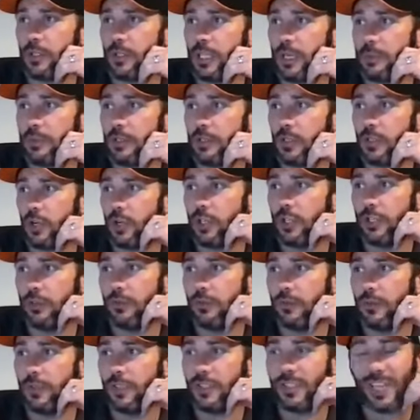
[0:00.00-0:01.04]
Shepton's got a
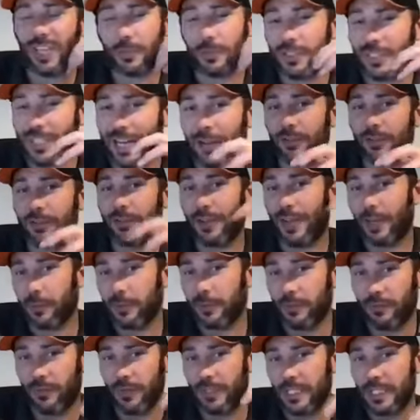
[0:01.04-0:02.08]
new Shepton's now developed
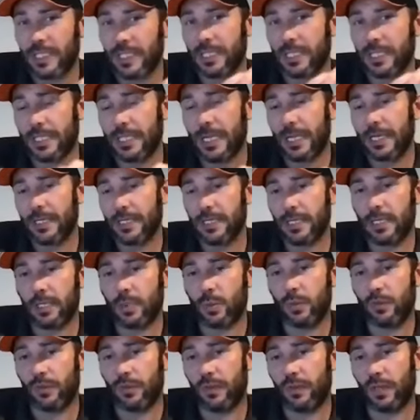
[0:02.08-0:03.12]
a visitor centre, so
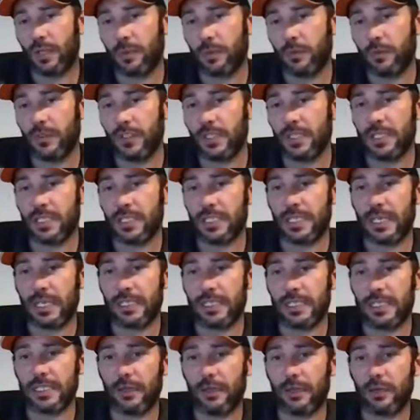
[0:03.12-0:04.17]
we've developed a visitor
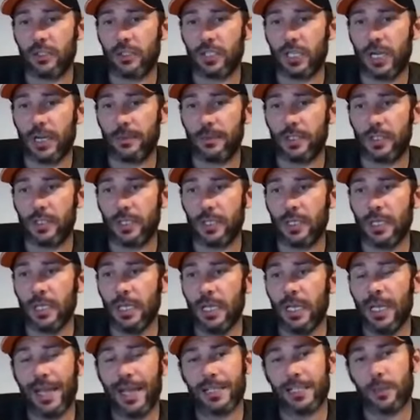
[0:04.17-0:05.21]
centre down in Shepton
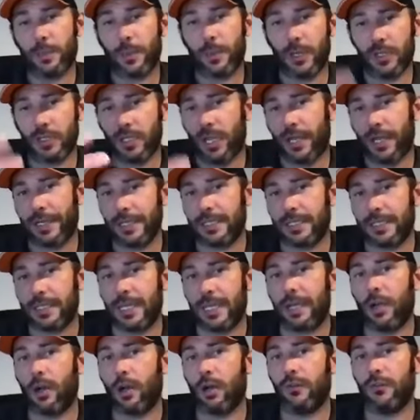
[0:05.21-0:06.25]
as opposed to like a
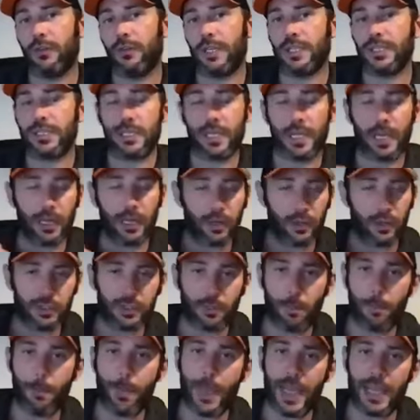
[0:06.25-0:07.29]
ticket office, and it looks
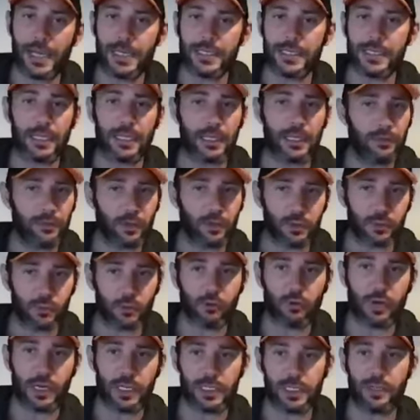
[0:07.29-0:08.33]
amazing, and we've got some
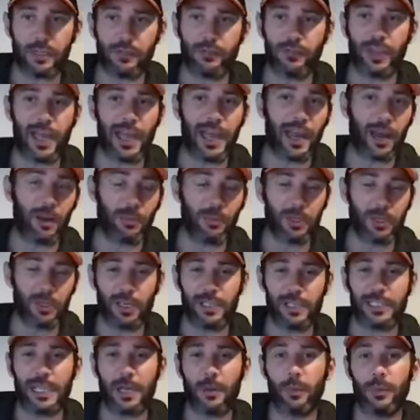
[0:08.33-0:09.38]
great stuff there. I'm
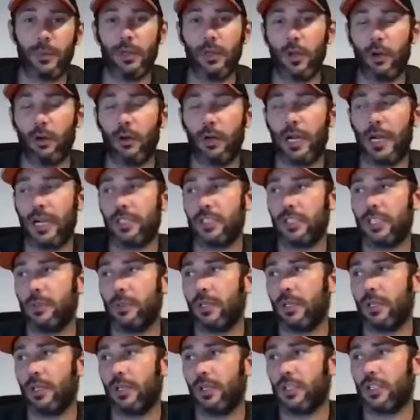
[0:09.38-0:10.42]
going down with Lauren actually.
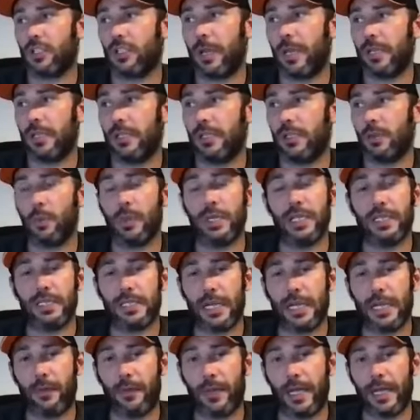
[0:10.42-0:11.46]
We're going to go spend the week
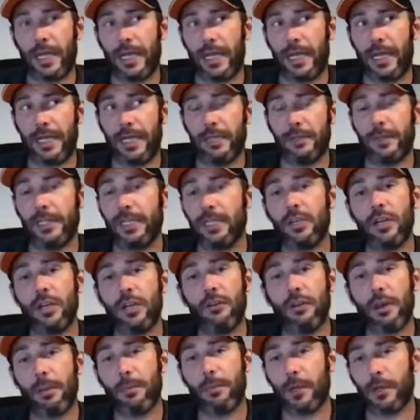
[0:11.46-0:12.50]
down there at the beginning of
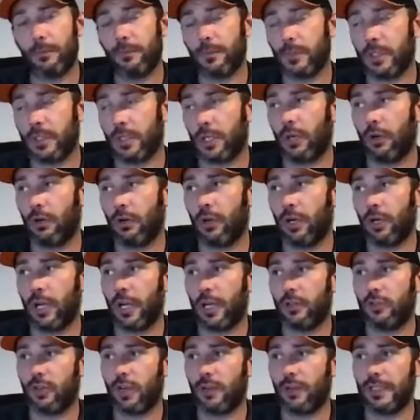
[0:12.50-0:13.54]
November. So Lauren and I
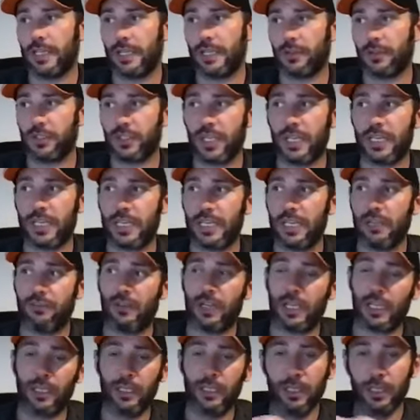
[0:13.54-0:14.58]
are driving down Sunday
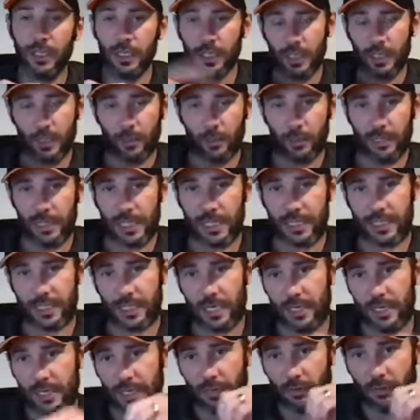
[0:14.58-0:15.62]
evening, we'll be there
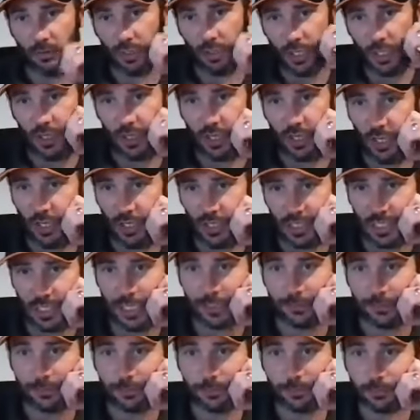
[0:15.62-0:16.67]
Sunday through to
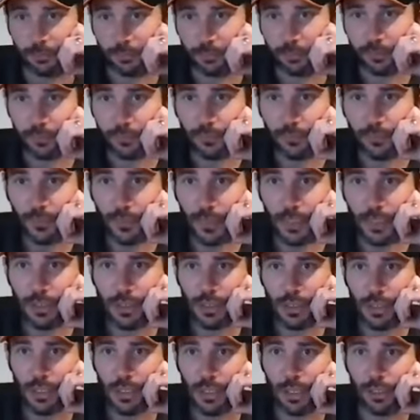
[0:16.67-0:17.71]
Thursday.
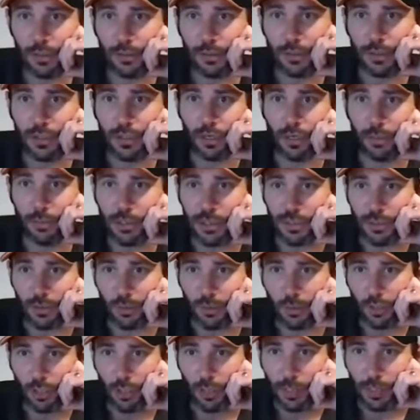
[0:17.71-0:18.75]
So sorry, I'm missing
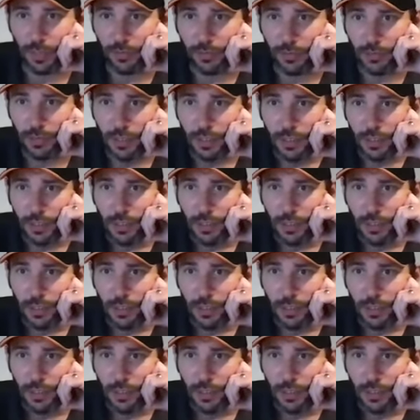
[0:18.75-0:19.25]
all the comments.